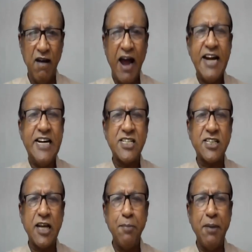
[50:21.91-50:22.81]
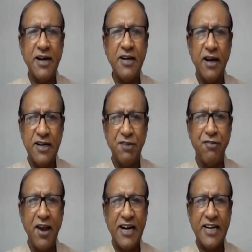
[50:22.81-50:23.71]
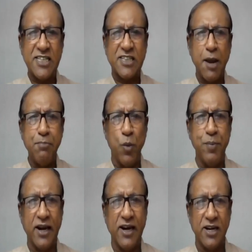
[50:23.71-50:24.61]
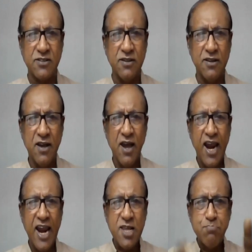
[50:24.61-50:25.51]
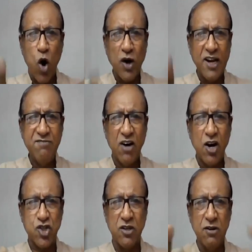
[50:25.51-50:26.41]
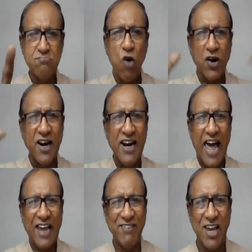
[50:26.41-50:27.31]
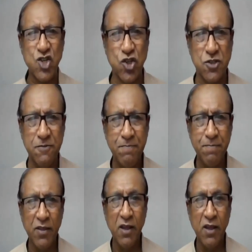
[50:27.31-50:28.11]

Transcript: and describe and define and describe obedience in the modern version, modern language,